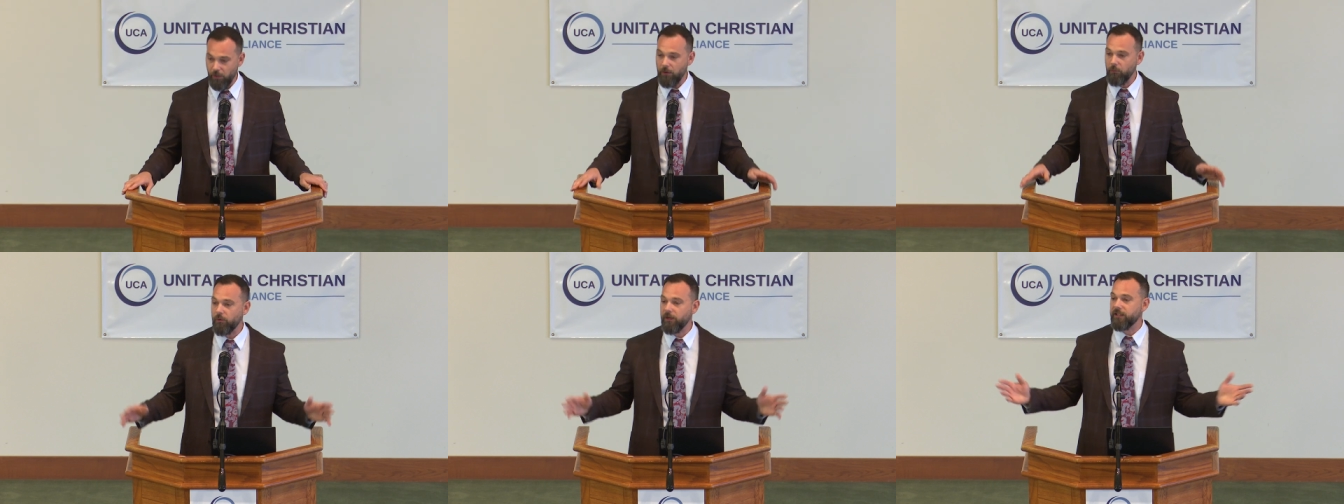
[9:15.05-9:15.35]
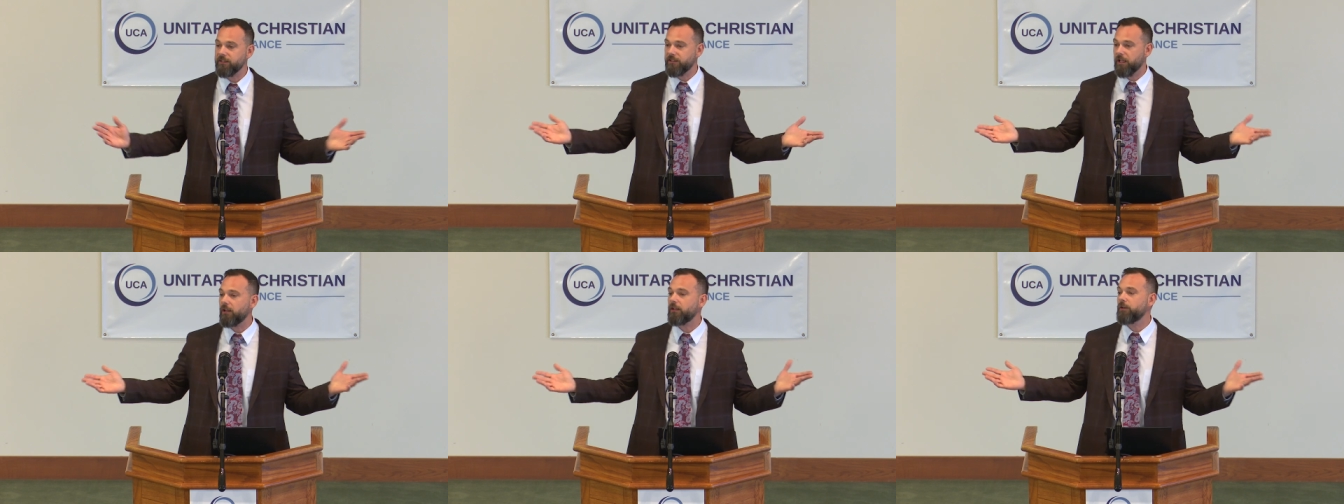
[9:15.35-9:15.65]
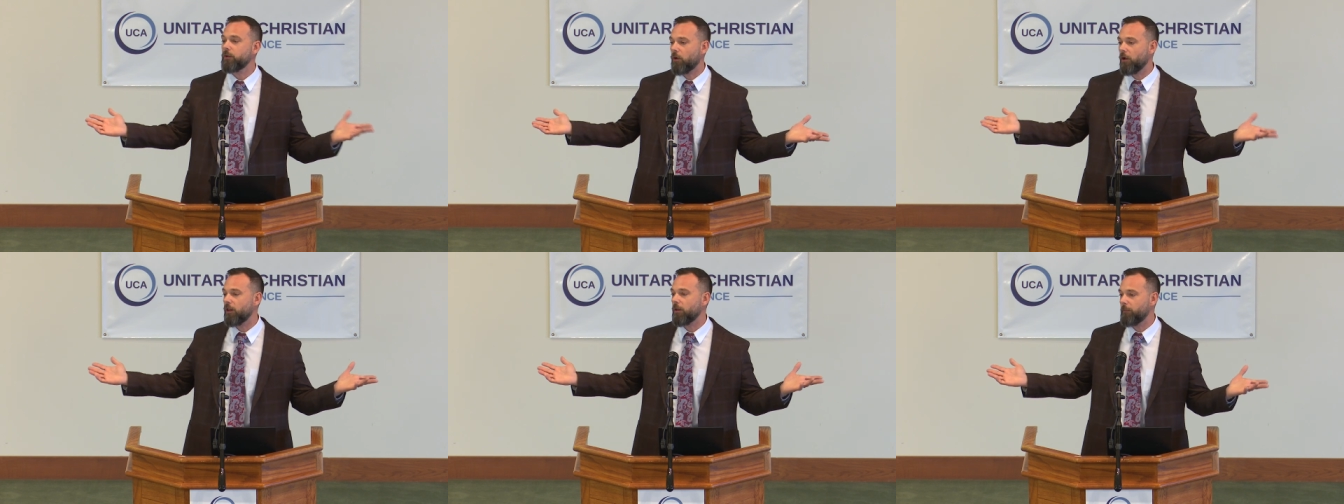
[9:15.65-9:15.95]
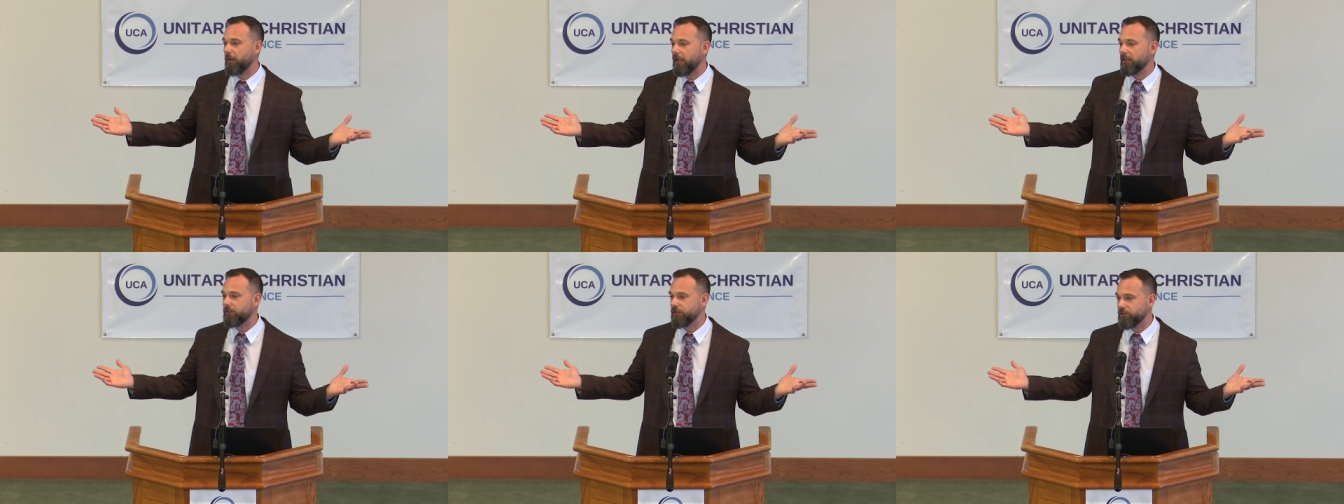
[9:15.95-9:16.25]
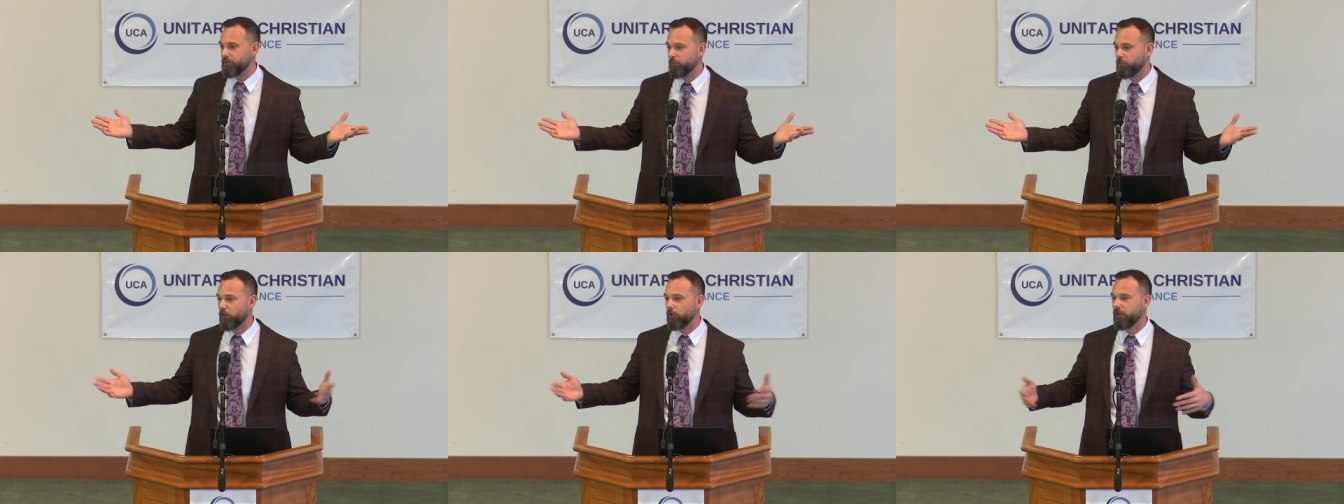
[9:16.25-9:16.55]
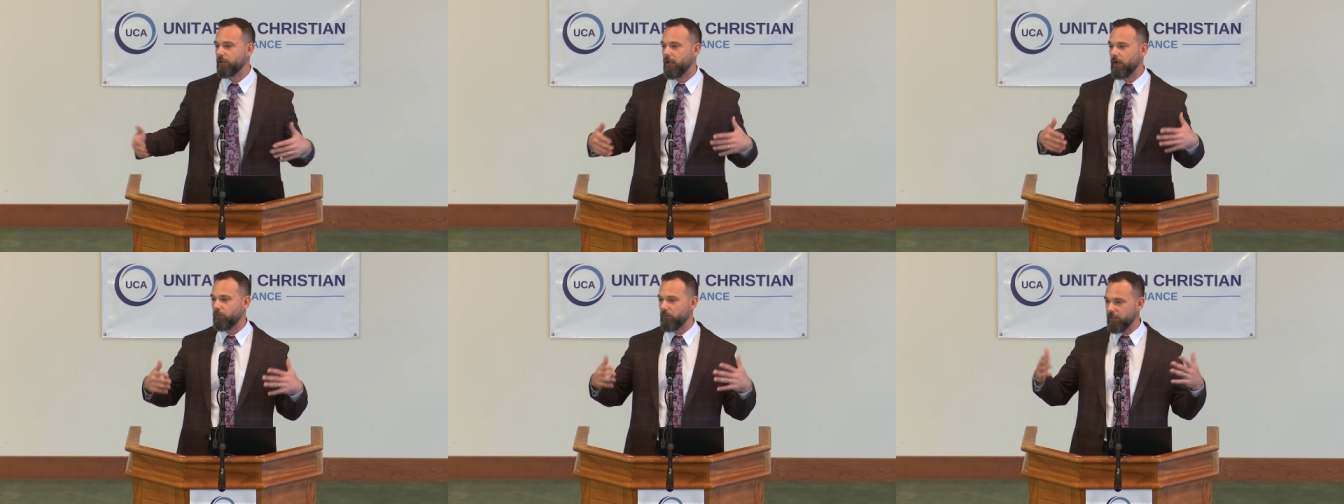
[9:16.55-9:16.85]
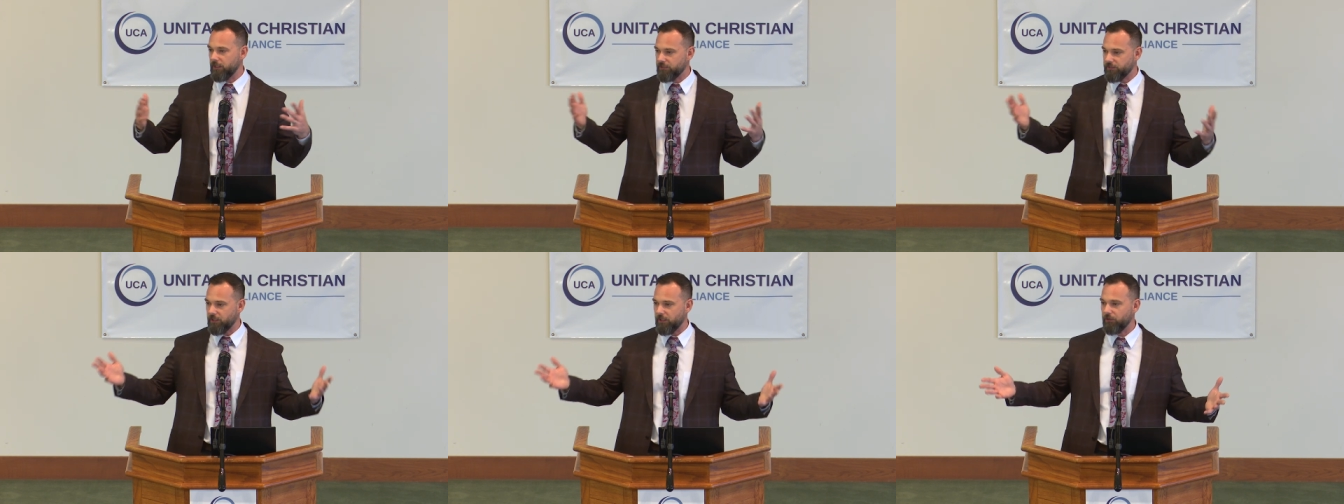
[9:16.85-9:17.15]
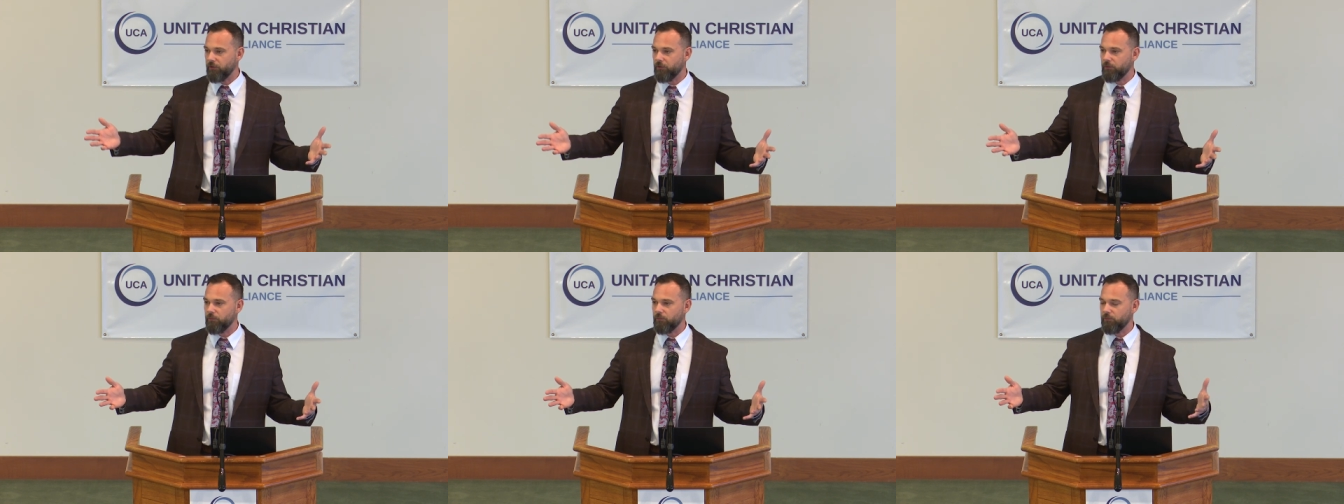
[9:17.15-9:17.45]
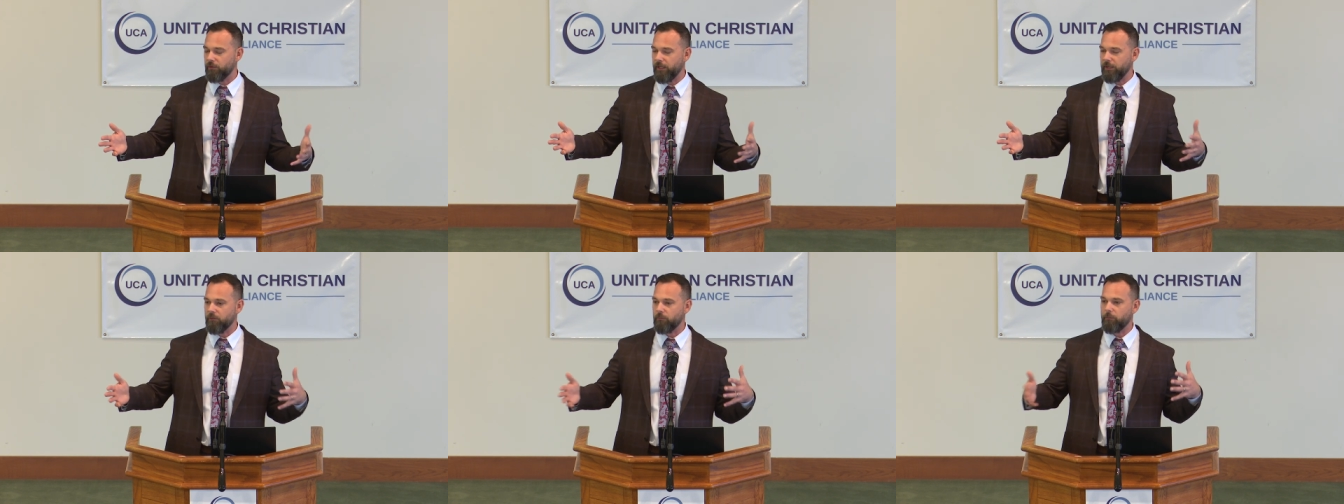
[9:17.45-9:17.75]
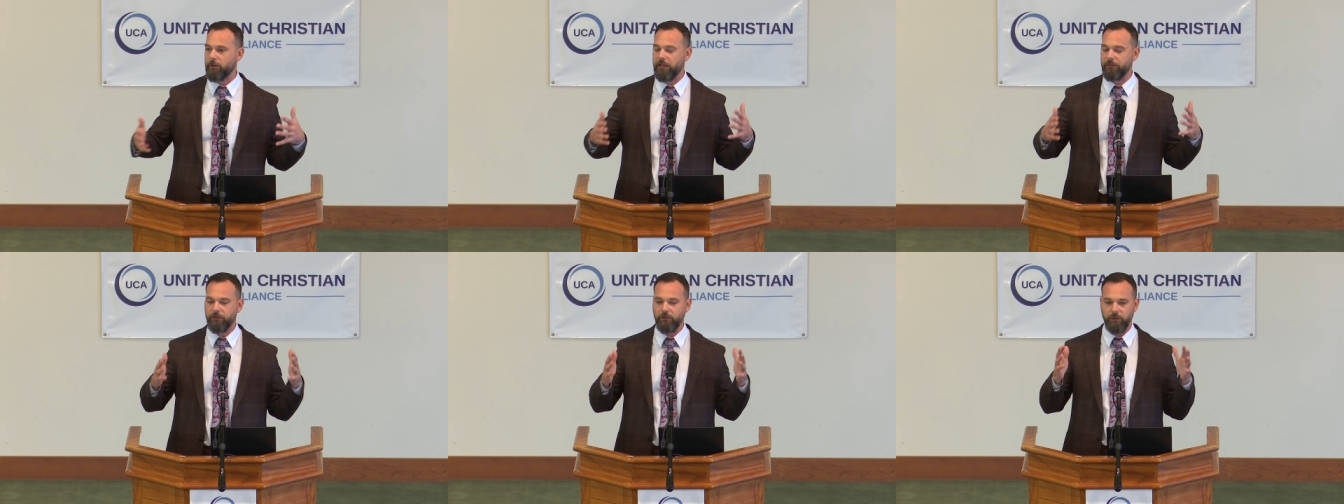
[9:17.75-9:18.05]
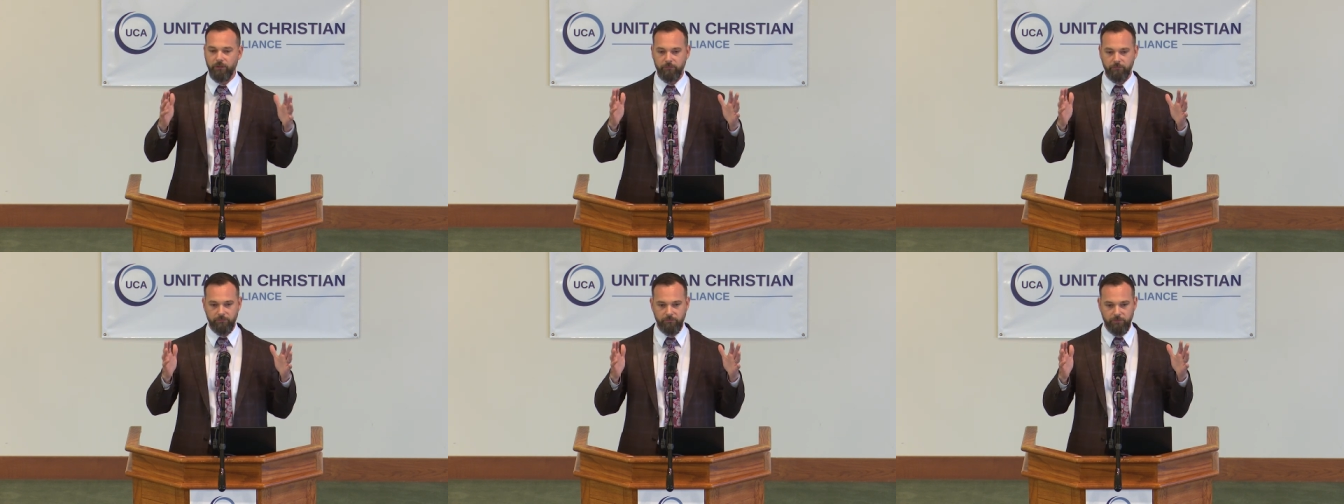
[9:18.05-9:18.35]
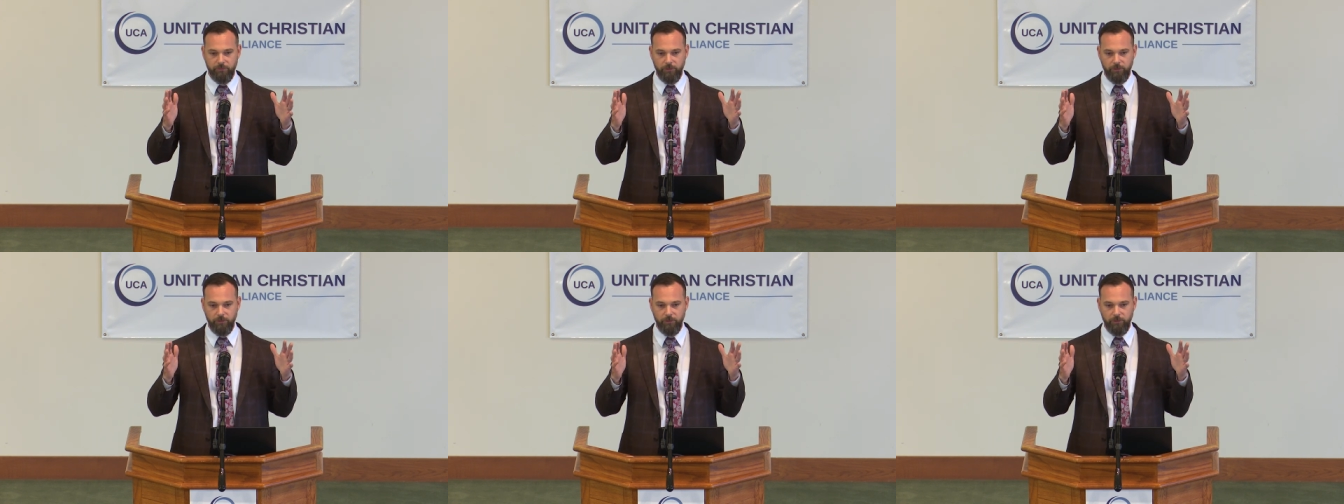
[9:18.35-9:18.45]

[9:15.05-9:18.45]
I want to tell you all about this book. I want to tell you like about their